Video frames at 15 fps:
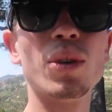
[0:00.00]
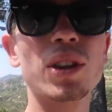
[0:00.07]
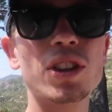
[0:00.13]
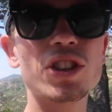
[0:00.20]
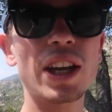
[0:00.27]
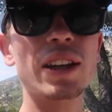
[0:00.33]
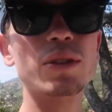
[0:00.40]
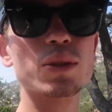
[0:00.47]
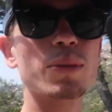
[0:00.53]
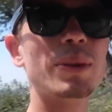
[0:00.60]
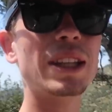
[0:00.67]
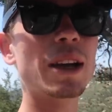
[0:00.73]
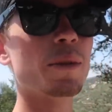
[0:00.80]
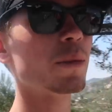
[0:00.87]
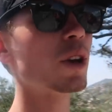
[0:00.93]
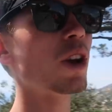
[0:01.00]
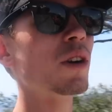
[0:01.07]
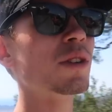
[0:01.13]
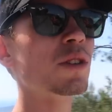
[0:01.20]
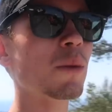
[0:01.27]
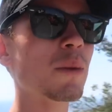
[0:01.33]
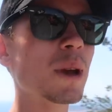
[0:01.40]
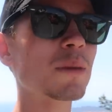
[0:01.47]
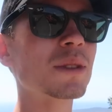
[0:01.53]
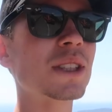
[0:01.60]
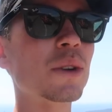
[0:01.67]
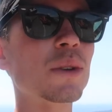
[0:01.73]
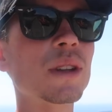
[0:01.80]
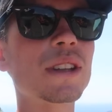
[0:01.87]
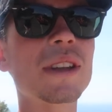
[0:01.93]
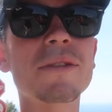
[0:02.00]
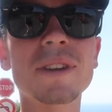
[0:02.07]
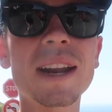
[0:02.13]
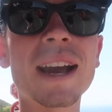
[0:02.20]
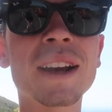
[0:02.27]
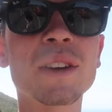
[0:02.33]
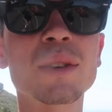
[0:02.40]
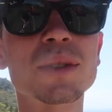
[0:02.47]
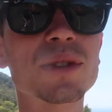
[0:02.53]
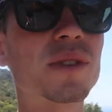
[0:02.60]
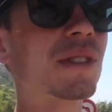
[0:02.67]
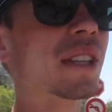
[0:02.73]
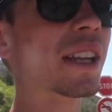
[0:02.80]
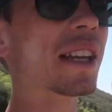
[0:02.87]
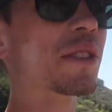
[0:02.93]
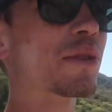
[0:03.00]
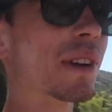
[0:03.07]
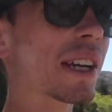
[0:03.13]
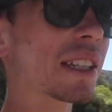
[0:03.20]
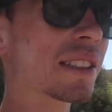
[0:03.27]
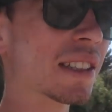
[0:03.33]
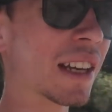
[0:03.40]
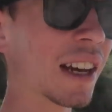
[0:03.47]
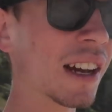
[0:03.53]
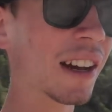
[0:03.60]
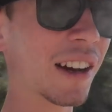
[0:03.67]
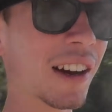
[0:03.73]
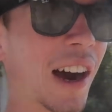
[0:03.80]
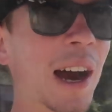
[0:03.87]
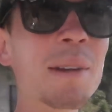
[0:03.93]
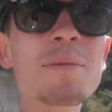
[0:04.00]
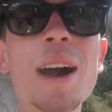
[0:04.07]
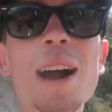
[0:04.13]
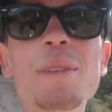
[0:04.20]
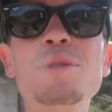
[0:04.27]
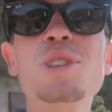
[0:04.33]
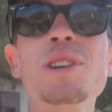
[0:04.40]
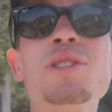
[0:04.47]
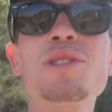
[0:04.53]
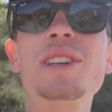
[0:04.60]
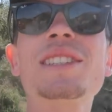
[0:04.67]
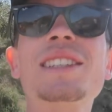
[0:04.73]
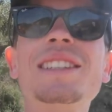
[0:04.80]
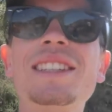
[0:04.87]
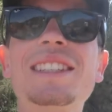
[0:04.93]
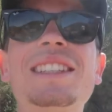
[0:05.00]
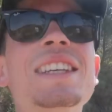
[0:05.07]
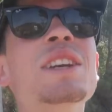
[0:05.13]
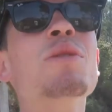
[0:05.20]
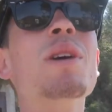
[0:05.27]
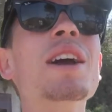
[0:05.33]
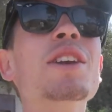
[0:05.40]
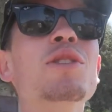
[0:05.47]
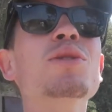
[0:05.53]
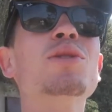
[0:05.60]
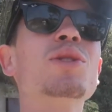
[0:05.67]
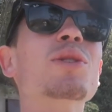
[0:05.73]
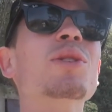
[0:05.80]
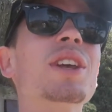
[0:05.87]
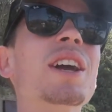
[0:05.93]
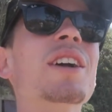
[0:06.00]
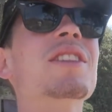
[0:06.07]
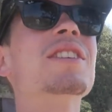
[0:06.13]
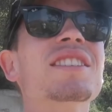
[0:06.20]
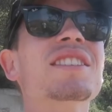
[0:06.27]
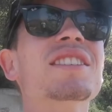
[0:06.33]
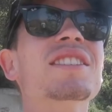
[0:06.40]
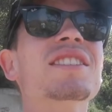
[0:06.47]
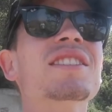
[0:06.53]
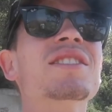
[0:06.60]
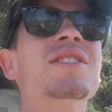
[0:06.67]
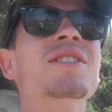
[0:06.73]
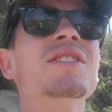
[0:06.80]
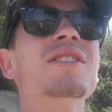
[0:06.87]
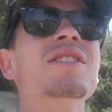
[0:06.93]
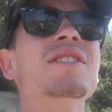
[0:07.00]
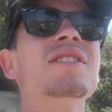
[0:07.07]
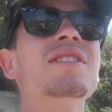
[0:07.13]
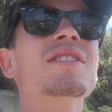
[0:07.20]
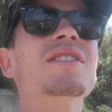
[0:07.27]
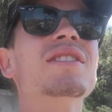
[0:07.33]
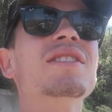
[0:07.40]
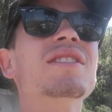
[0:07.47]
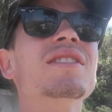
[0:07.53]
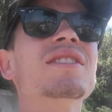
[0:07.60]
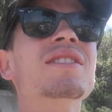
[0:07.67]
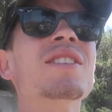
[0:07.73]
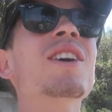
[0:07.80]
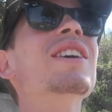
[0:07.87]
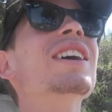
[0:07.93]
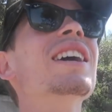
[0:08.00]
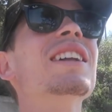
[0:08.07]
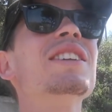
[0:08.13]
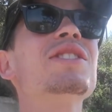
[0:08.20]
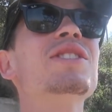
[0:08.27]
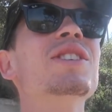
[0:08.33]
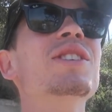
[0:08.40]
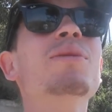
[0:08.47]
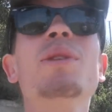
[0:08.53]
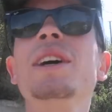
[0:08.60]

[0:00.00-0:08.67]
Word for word: all the channels will be down below and you'll be able to see all the different angles of today's race. Uh, I'm, I'm so interested to see where you saw the others. Well, I only saw you and... oh yeah, that's true.